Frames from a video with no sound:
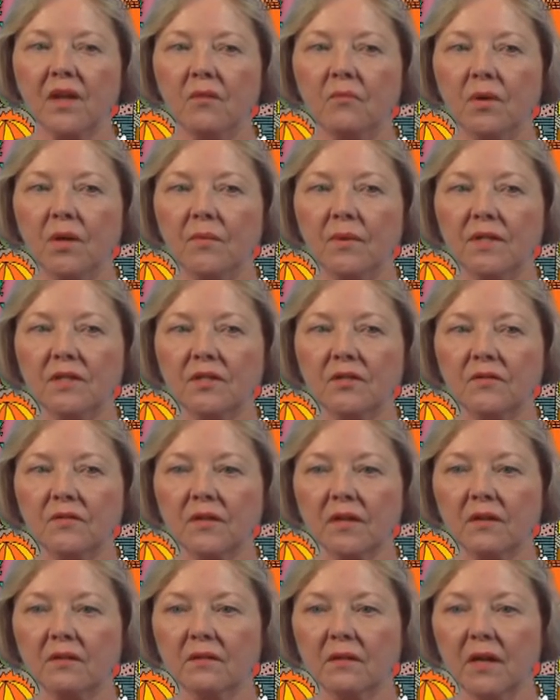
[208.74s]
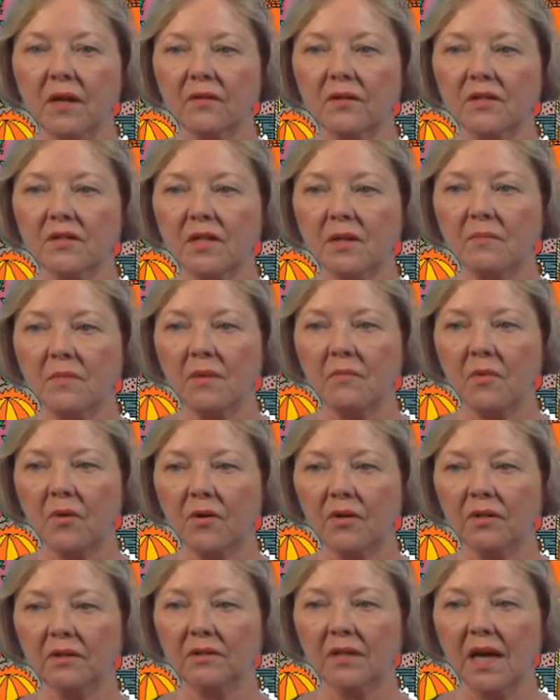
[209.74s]
We went to the Harrison
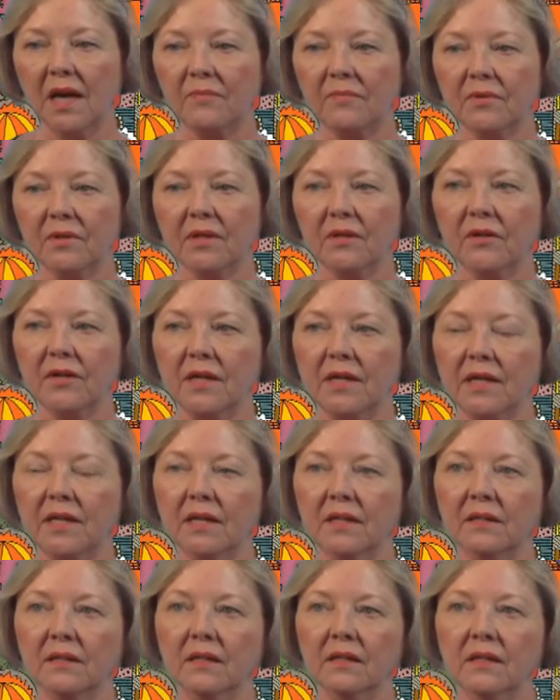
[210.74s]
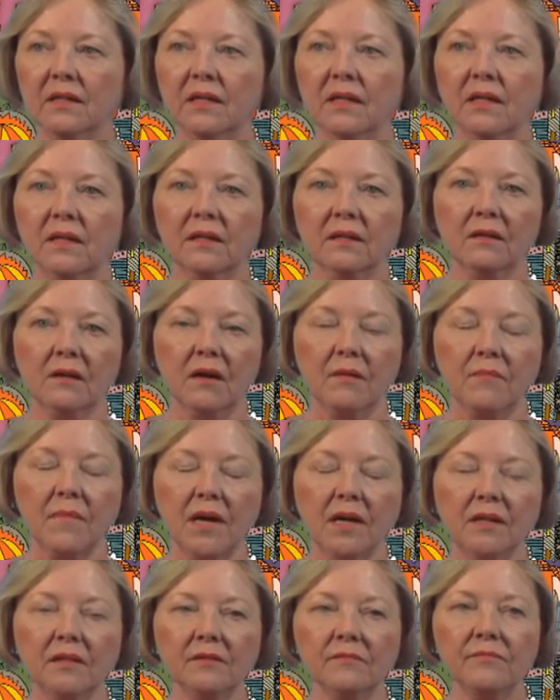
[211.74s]
Memorial Library in
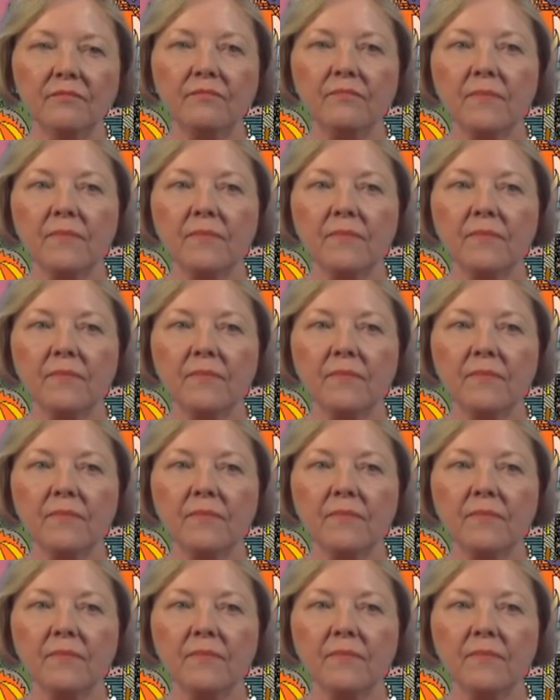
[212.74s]
Carmel.